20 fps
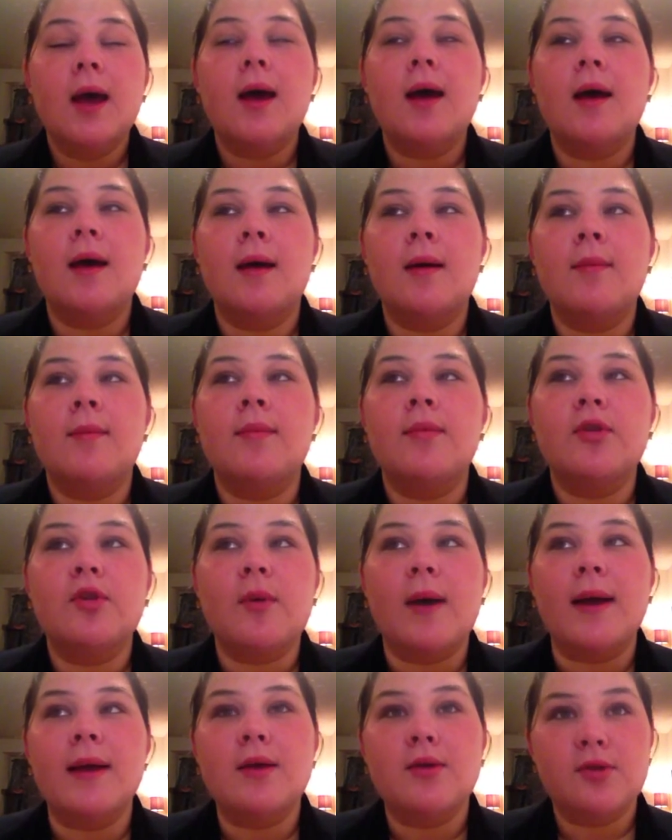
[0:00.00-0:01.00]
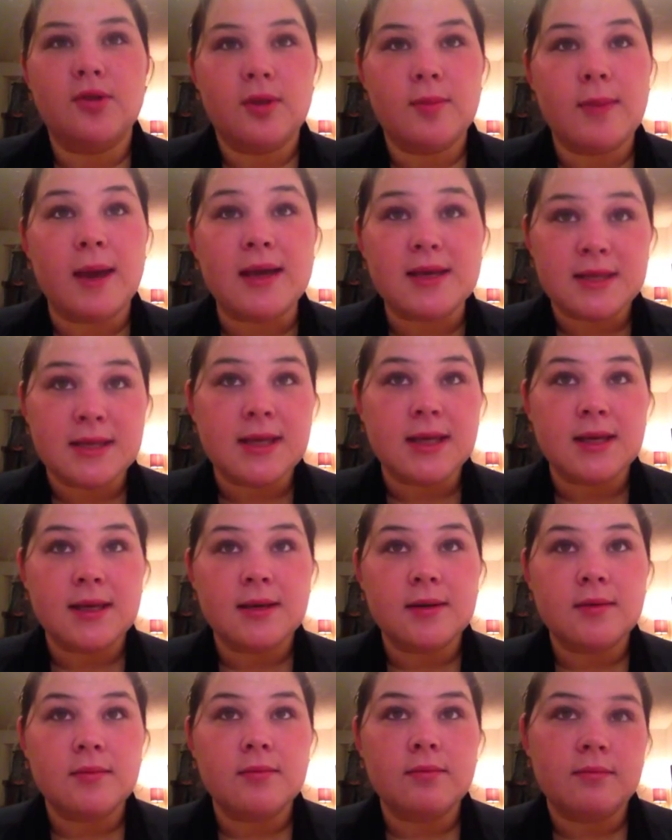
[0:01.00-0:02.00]
So I use the
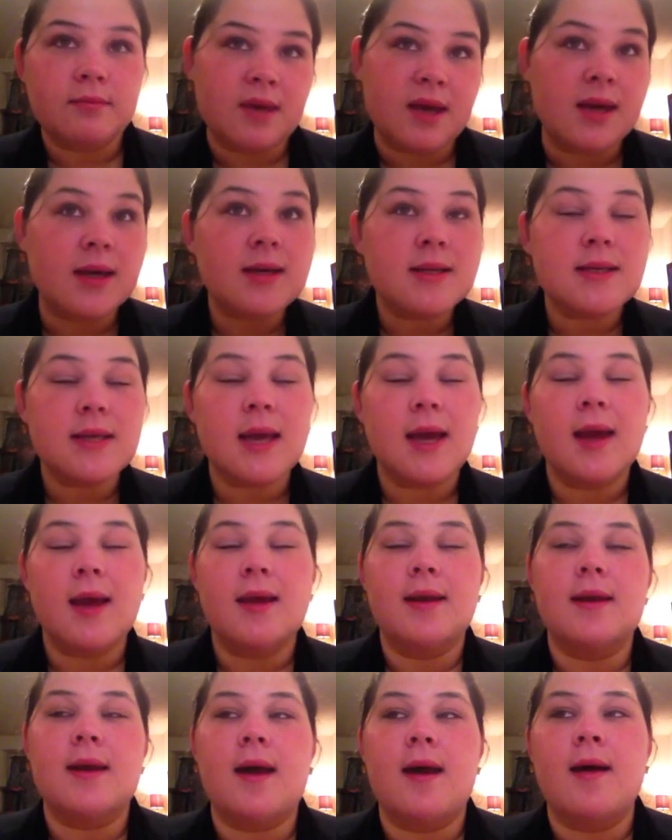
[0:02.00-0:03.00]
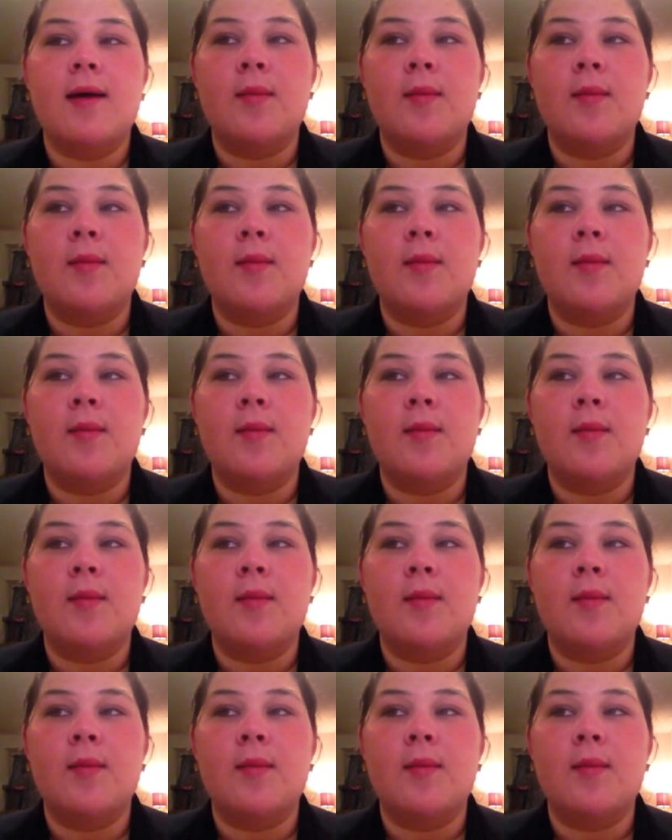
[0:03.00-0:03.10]
Mexican mix, and